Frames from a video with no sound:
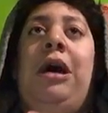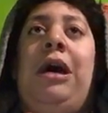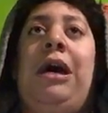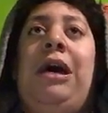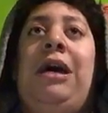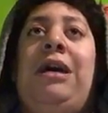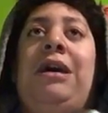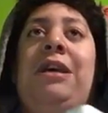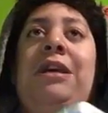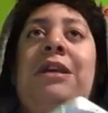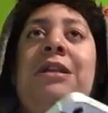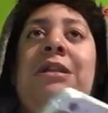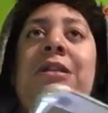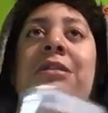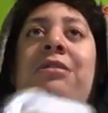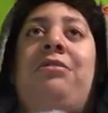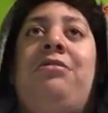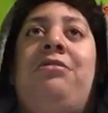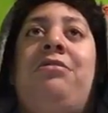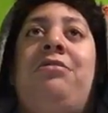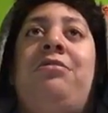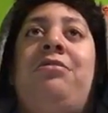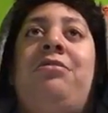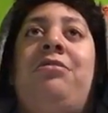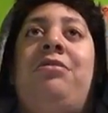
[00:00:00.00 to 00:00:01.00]
I
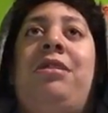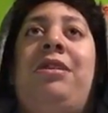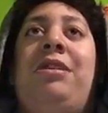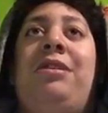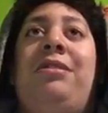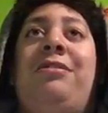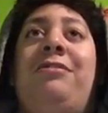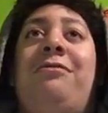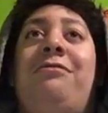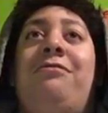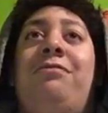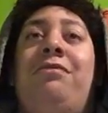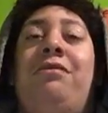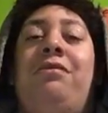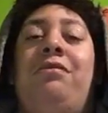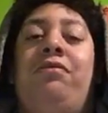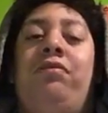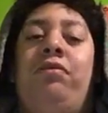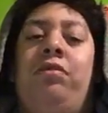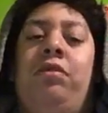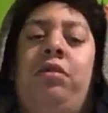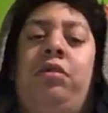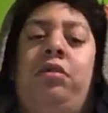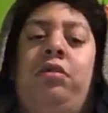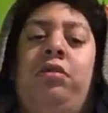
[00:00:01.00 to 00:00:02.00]
just need to
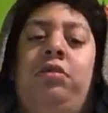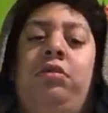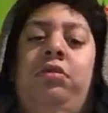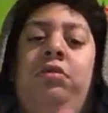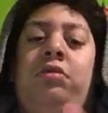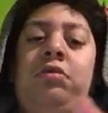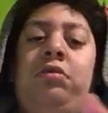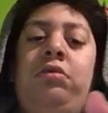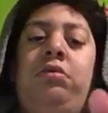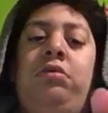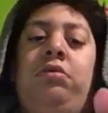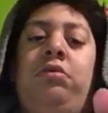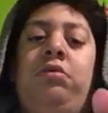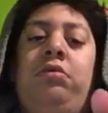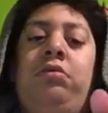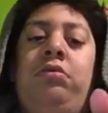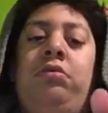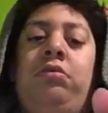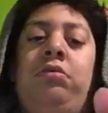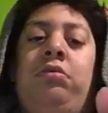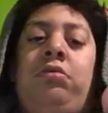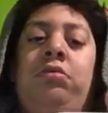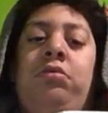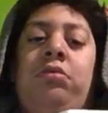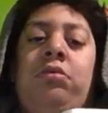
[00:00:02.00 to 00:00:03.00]
move on,
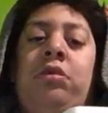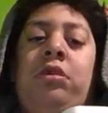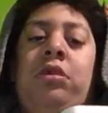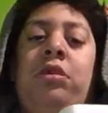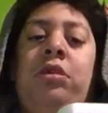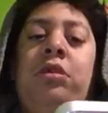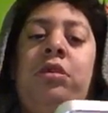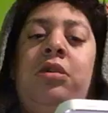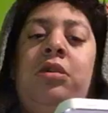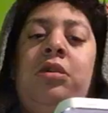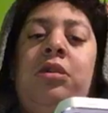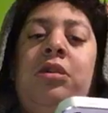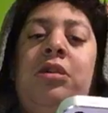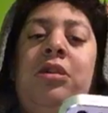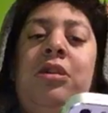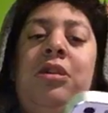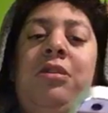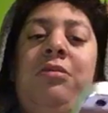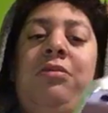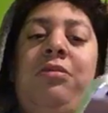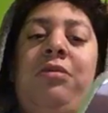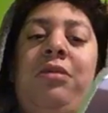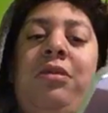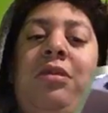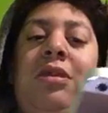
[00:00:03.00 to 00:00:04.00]

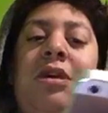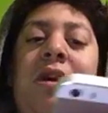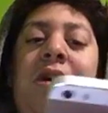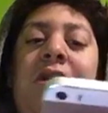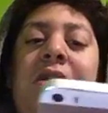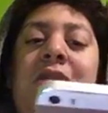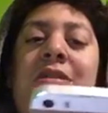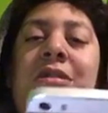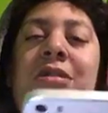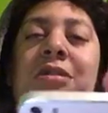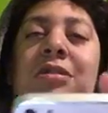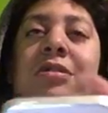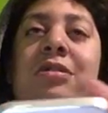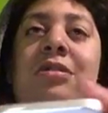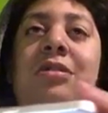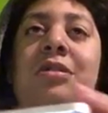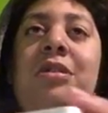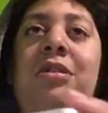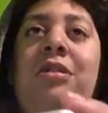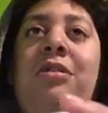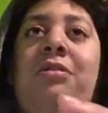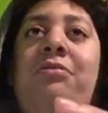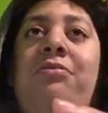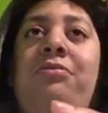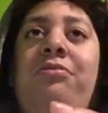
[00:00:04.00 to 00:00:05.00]
even though he's
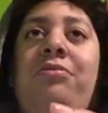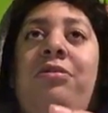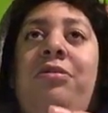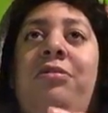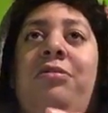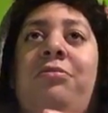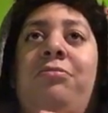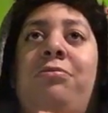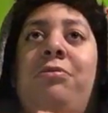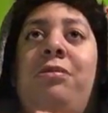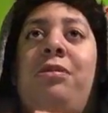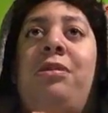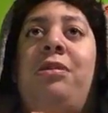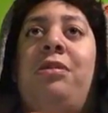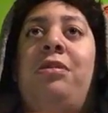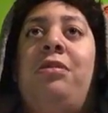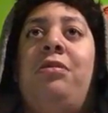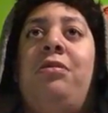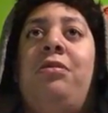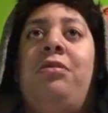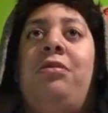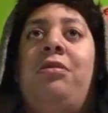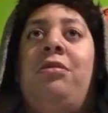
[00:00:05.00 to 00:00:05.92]
not with me